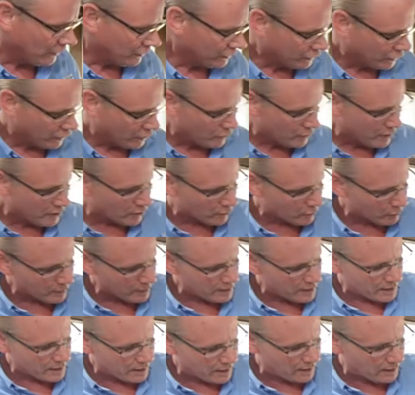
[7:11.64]
so here
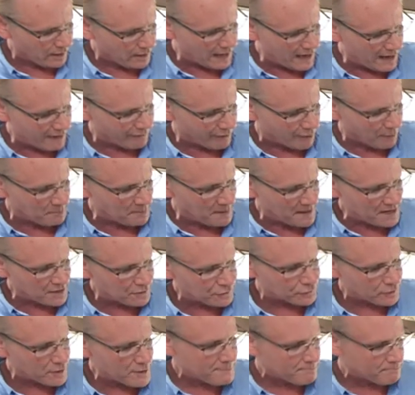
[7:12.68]
we uh, have our
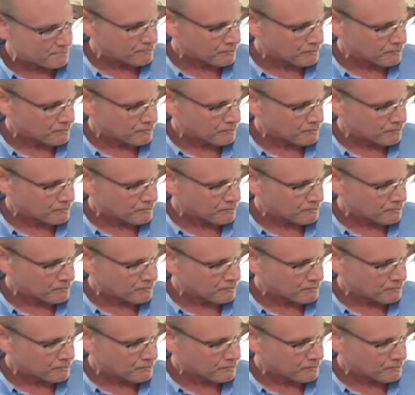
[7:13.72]
pantry.